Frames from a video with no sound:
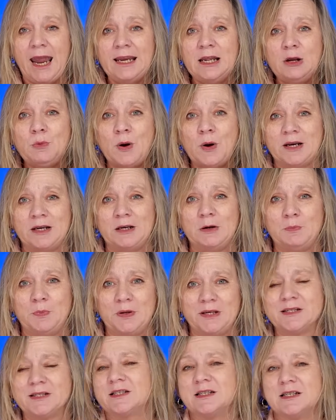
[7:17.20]
Anyone in
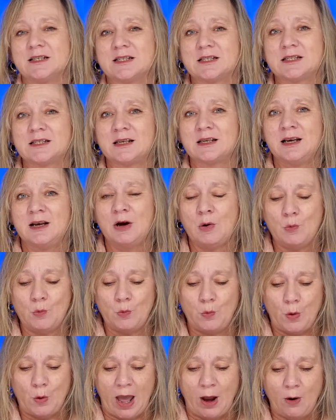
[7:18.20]
business,
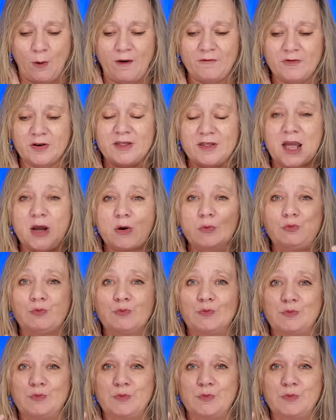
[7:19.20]
however they're